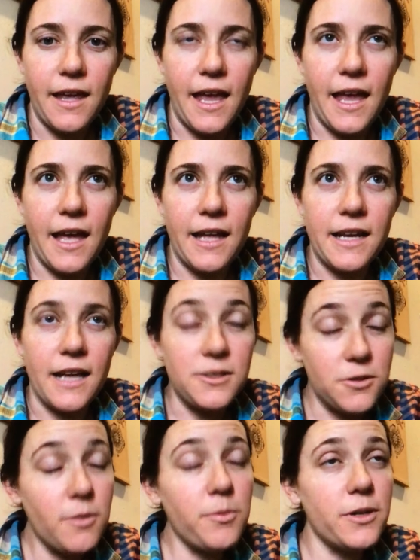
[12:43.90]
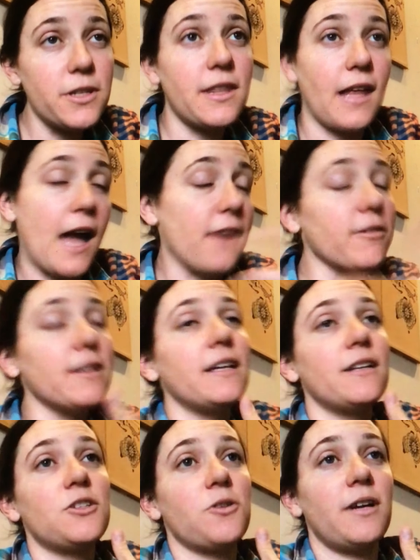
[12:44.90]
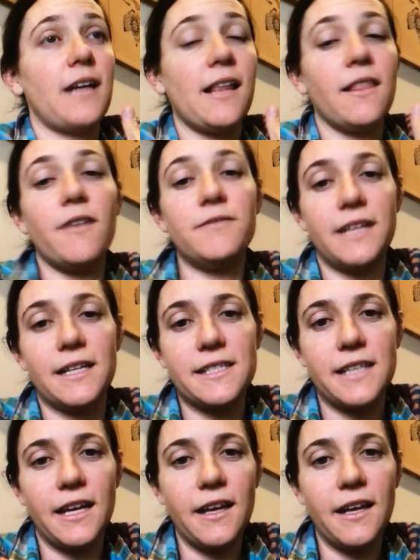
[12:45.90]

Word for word: and I do appreciate, I really enjoy, I love dancing.